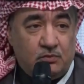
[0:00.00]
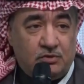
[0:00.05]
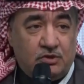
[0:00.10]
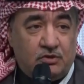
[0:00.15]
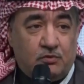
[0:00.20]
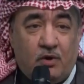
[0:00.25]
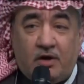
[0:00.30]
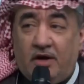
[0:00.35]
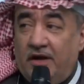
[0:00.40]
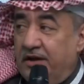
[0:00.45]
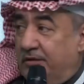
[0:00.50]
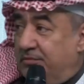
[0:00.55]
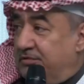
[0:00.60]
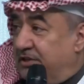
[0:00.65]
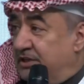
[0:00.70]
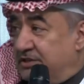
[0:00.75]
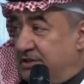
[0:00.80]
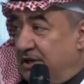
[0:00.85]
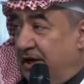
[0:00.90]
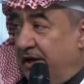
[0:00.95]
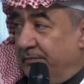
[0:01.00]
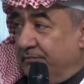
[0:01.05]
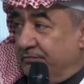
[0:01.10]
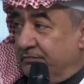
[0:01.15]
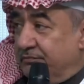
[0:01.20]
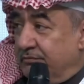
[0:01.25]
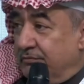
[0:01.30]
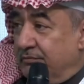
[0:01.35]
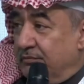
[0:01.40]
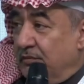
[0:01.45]
Don't do
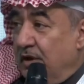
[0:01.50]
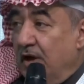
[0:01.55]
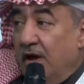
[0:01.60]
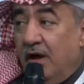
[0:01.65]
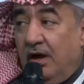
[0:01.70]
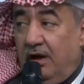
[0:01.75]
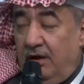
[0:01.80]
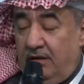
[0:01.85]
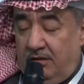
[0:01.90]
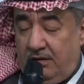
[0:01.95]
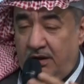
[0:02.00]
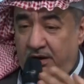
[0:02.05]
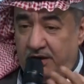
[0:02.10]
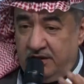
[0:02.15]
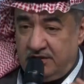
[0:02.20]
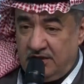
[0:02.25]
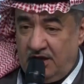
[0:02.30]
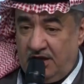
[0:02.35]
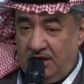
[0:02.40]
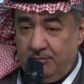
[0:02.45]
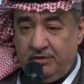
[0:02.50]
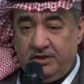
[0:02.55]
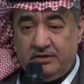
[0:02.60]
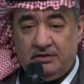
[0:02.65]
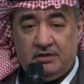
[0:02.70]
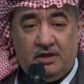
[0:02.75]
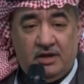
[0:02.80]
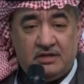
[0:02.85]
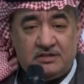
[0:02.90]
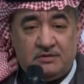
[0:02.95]
something that the other
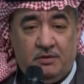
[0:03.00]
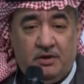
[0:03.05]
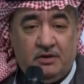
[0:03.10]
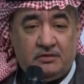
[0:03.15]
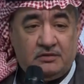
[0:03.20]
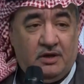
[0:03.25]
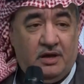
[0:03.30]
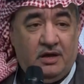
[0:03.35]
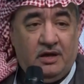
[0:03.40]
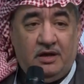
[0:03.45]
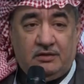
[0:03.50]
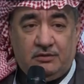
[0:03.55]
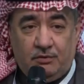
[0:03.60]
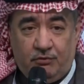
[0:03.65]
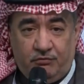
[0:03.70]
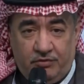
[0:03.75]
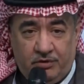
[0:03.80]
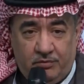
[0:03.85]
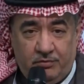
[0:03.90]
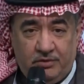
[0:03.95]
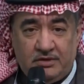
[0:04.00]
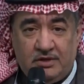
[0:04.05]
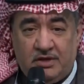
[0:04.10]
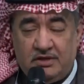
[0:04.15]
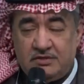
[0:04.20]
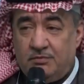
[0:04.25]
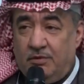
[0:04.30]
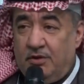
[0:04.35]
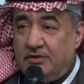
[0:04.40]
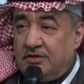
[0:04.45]
people are doing and then you will
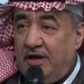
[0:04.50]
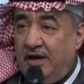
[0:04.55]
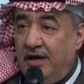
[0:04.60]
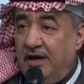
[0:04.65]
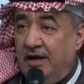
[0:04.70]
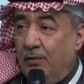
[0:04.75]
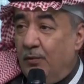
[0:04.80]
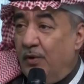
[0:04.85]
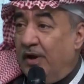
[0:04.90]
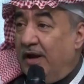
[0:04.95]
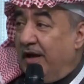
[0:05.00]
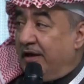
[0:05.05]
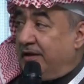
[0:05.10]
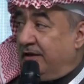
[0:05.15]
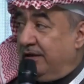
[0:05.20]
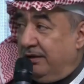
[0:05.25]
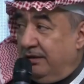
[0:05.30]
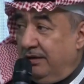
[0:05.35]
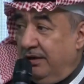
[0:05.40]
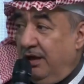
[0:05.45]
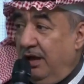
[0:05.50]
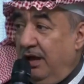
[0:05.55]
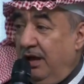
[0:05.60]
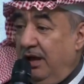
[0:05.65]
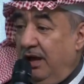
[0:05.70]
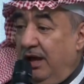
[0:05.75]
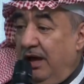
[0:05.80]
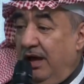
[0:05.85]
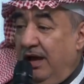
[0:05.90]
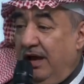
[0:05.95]
be successful. Of
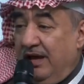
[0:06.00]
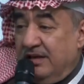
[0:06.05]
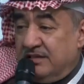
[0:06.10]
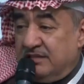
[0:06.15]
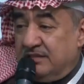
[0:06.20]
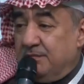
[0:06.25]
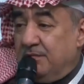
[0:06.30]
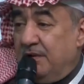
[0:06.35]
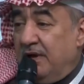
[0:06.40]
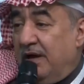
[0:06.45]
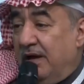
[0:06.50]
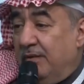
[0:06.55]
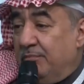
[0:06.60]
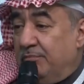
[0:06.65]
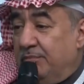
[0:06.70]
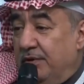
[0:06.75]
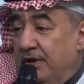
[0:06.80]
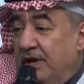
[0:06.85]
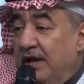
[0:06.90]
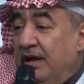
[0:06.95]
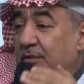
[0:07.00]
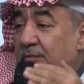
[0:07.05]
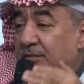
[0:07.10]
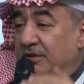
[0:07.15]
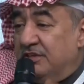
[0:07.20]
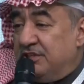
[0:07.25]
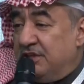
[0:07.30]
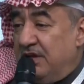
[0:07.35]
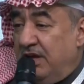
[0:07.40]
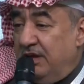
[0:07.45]
course, it's all
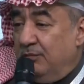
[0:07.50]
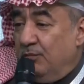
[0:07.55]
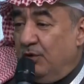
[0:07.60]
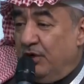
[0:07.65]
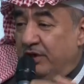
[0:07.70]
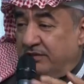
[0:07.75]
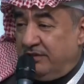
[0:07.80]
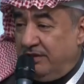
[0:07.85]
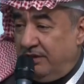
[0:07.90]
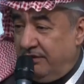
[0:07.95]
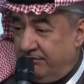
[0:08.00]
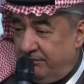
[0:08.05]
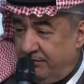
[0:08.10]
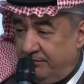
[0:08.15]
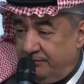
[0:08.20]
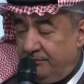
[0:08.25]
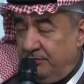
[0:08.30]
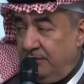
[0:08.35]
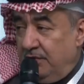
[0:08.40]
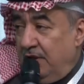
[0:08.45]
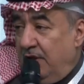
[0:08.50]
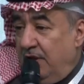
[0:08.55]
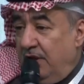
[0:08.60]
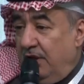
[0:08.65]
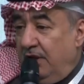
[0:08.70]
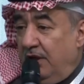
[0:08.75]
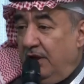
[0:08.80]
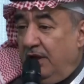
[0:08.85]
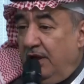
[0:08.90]
in the hands of Allah.